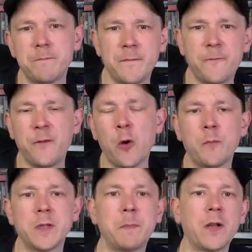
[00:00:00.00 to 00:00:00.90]

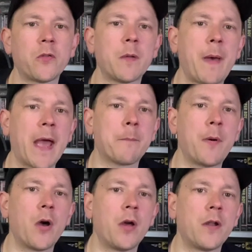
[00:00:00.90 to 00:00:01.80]
film has been on the back
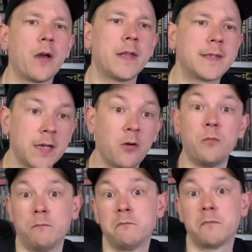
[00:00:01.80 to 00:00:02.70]
burner
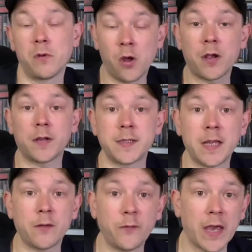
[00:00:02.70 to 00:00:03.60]
until, like I
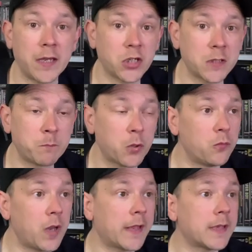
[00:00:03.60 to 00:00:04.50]
said, the VHS
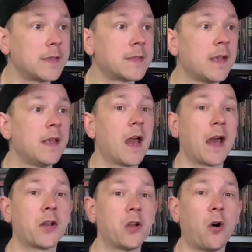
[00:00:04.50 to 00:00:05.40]
bootleggers
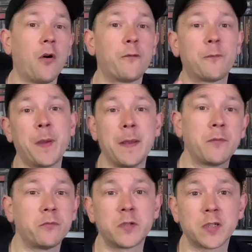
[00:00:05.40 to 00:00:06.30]
and a lot of
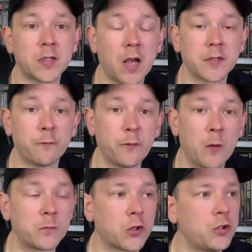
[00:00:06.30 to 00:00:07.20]
people discussing
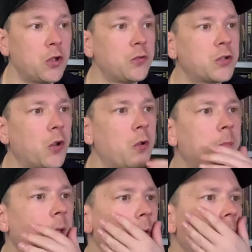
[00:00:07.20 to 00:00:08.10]
films on
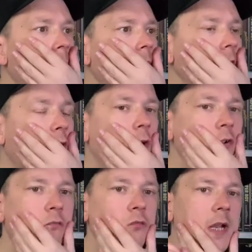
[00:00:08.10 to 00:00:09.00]
YouTube, it's
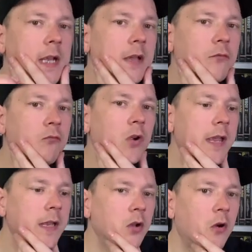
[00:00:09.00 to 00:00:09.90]
kind of really
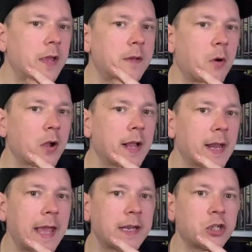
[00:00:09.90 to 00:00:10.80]
reignited my
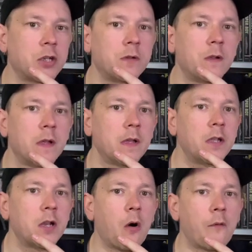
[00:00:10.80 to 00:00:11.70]
collection.
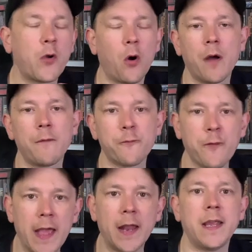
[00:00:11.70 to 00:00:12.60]
You know, I've got a
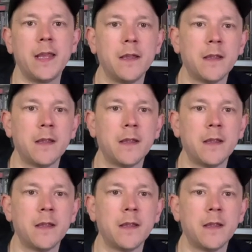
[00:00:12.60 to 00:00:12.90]
fairly